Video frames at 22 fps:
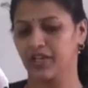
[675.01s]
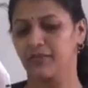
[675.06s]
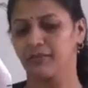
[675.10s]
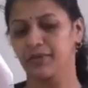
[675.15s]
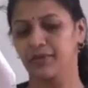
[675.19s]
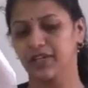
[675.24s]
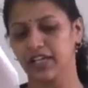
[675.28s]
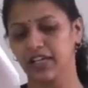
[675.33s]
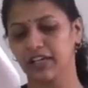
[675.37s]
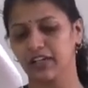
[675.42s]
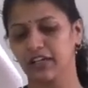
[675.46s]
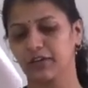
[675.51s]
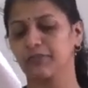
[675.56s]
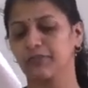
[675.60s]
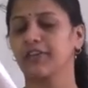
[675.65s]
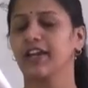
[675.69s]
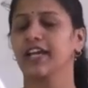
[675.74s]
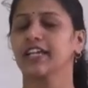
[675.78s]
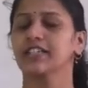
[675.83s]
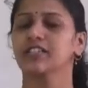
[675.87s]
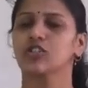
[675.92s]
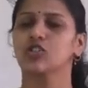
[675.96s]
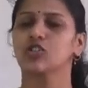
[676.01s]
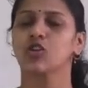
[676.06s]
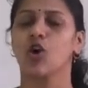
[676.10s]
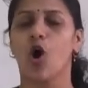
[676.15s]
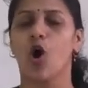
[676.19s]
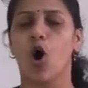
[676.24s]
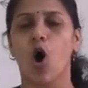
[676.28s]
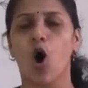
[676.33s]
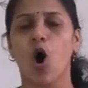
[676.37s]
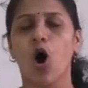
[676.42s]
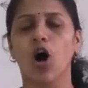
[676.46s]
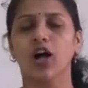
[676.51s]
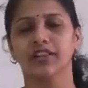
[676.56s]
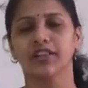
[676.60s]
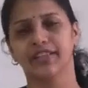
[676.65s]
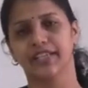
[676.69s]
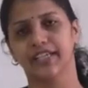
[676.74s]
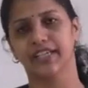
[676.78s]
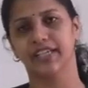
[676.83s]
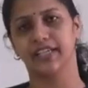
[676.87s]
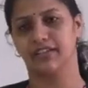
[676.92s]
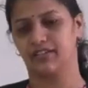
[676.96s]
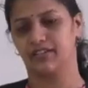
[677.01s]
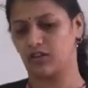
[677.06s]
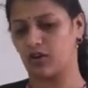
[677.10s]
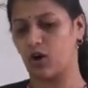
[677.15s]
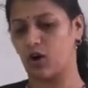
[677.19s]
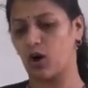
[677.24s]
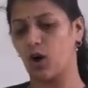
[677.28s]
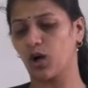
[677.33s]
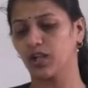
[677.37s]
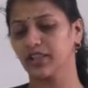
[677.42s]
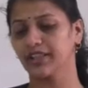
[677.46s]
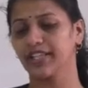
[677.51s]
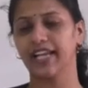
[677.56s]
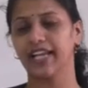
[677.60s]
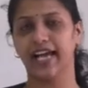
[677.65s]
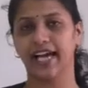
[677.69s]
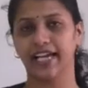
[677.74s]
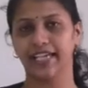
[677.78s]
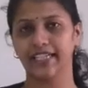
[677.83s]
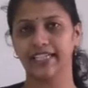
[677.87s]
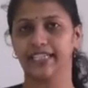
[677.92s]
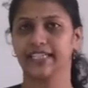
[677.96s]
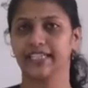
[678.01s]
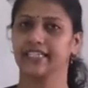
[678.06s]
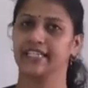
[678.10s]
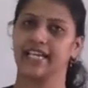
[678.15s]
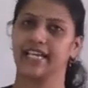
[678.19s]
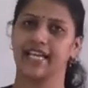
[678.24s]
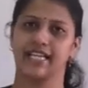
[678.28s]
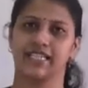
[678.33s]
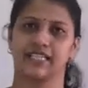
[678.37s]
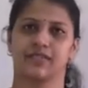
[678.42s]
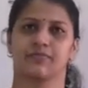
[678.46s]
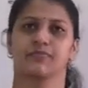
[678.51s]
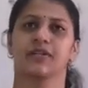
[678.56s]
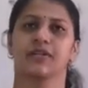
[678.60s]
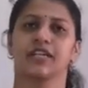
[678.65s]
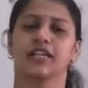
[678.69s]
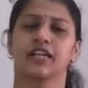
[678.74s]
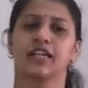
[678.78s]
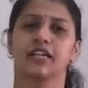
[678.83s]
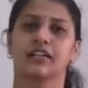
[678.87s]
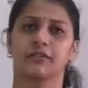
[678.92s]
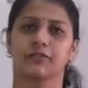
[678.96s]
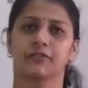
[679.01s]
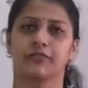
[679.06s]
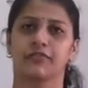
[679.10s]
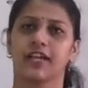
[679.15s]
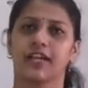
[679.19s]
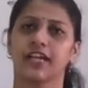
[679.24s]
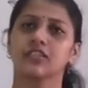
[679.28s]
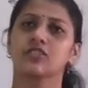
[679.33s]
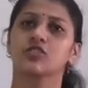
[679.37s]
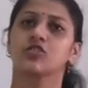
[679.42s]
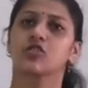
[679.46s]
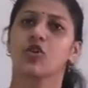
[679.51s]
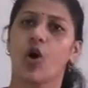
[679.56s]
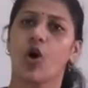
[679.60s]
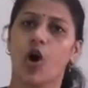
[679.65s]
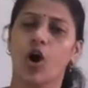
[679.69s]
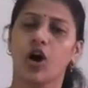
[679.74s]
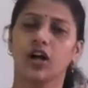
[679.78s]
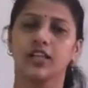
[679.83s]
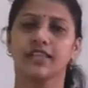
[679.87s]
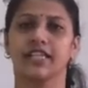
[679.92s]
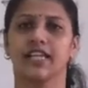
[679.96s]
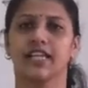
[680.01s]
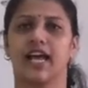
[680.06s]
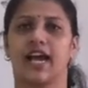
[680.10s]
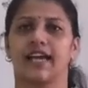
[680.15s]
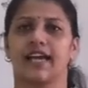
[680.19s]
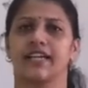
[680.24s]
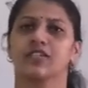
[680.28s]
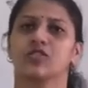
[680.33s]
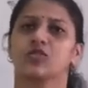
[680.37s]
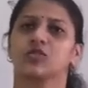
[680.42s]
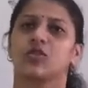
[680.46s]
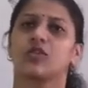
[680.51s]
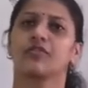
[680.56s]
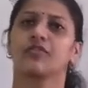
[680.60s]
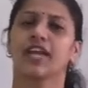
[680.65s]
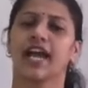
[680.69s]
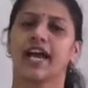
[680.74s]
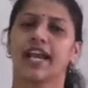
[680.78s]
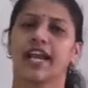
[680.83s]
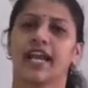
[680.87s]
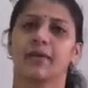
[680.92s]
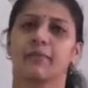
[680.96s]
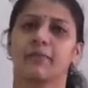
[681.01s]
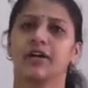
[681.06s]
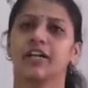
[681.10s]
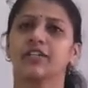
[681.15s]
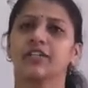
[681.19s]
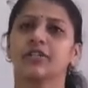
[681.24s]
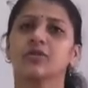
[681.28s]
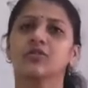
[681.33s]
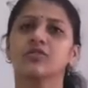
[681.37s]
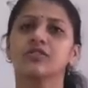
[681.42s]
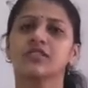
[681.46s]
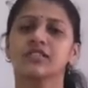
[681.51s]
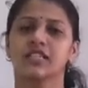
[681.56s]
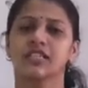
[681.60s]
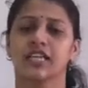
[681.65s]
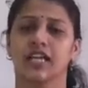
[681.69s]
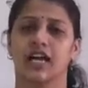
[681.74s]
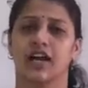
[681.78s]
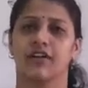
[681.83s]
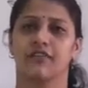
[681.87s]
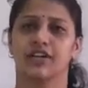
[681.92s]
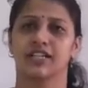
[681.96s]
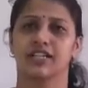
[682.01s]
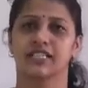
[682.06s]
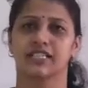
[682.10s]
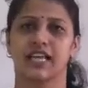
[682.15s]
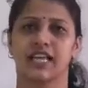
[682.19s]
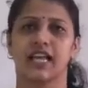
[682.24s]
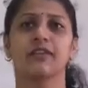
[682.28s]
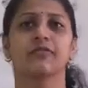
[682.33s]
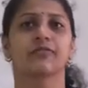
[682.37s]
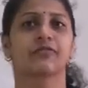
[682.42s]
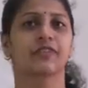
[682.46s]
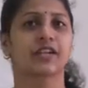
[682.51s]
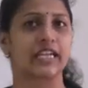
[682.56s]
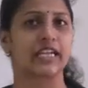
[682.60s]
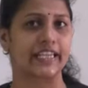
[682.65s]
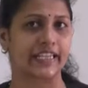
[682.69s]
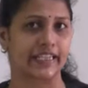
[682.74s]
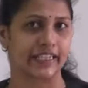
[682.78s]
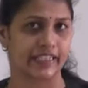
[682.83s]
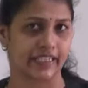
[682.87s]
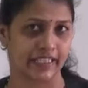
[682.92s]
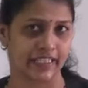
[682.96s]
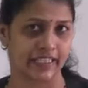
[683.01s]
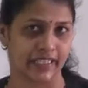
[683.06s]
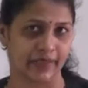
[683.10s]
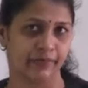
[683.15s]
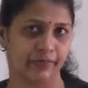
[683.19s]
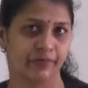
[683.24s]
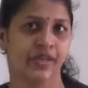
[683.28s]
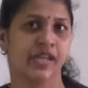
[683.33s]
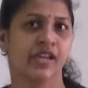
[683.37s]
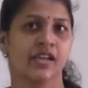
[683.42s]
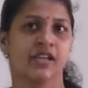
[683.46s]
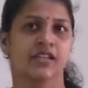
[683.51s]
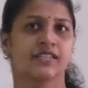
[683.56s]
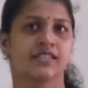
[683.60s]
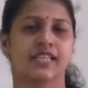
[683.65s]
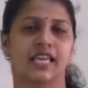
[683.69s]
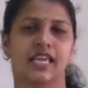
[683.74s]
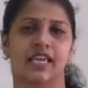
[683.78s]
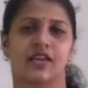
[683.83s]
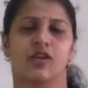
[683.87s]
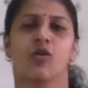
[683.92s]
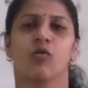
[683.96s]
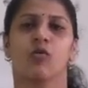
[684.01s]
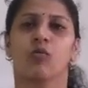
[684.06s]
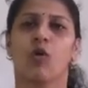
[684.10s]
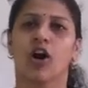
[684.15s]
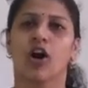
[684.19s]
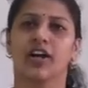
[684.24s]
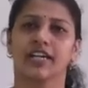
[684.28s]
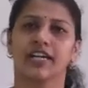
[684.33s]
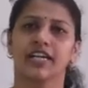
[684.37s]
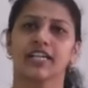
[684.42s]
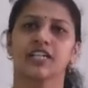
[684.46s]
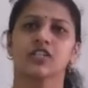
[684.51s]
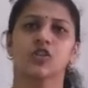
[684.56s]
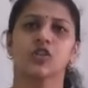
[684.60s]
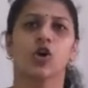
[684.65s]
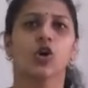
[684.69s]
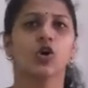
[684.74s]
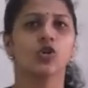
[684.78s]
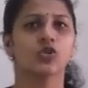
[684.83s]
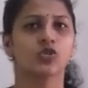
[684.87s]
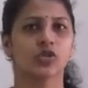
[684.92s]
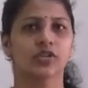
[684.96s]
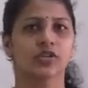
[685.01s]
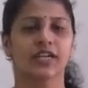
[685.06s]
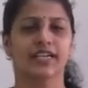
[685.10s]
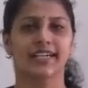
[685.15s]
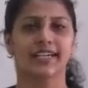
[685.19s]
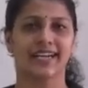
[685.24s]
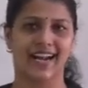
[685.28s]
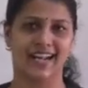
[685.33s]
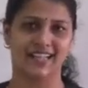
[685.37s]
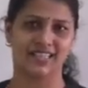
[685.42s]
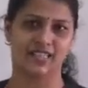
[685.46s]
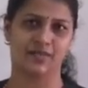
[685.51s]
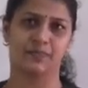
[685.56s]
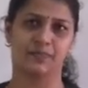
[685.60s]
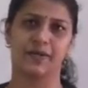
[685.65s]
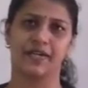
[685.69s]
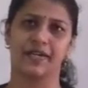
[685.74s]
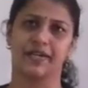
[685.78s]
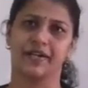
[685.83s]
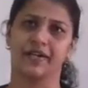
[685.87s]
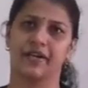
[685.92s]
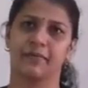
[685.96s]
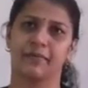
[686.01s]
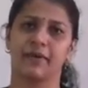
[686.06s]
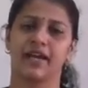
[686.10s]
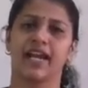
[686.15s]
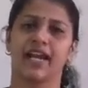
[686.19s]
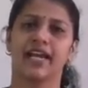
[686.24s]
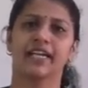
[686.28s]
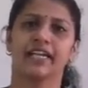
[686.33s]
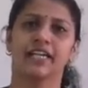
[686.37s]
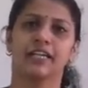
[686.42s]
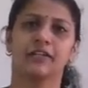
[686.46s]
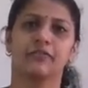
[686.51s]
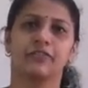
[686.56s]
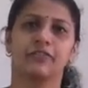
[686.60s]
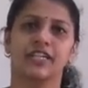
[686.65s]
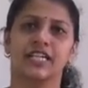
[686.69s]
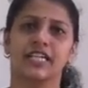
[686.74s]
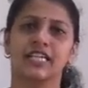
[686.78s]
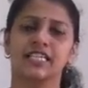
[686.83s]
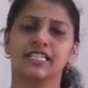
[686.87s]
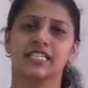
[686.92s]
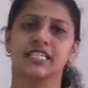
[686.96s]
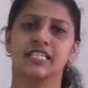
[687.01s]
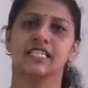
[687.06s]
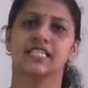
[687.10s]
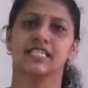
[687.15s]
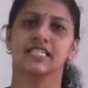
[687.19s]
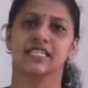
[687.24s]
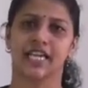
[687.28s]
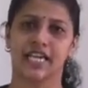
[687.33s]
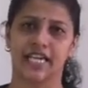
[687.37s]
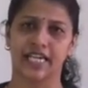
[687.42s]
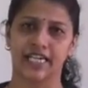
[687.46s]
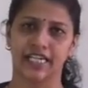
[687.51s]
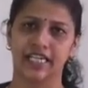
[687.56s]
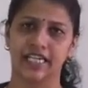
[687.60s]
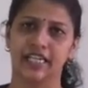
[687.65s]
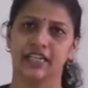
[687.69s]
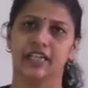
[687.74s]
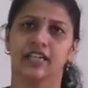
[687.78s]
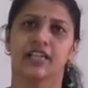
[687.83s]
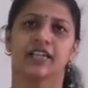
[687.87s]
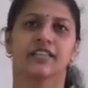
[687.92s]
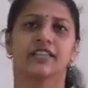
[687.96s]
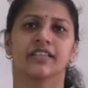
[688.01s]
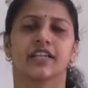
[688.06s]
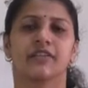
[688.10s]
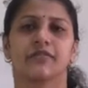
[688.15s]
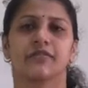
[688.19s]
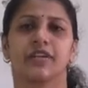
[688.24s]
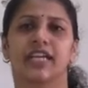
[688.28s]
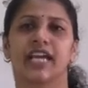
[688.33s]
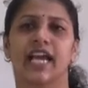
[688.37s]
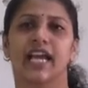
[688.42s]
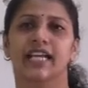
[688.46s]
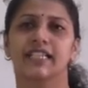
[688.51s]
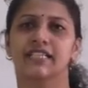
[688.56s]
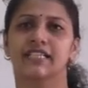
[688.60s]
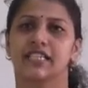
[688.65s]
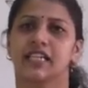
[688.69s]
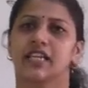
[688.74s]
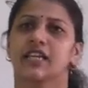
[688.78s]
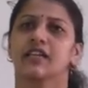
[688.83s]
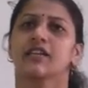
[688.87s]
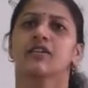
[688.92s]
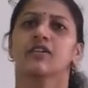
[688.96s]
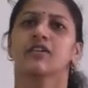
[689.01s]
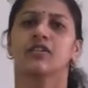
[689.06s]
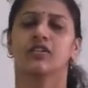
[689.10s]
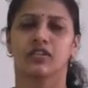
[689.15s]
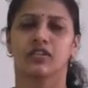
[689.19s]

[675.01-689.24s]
Mirror reflects all the light. Yes, mirror reflects all the light, so we are able to see ourselves clearly. See, water is also a transparent. Am I right? If it is a steady, then we can see.